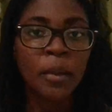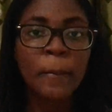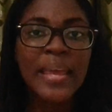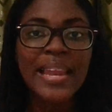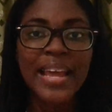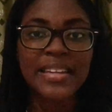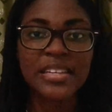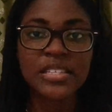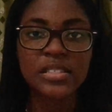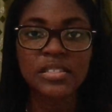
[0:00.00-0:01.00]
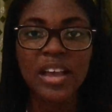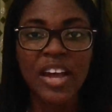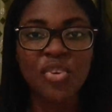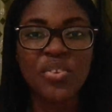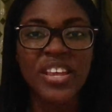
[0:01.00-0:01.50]
Me like this,
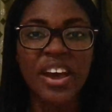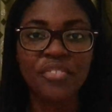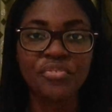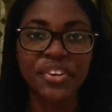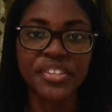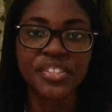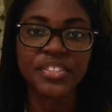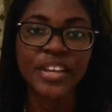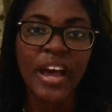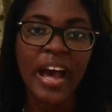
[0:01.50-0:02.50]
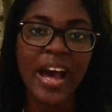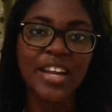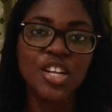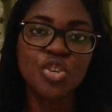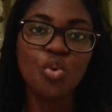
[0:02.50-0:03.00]
I don't really have friends. I
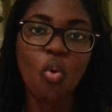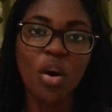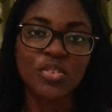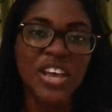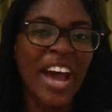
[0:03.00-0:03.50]
hardly go out.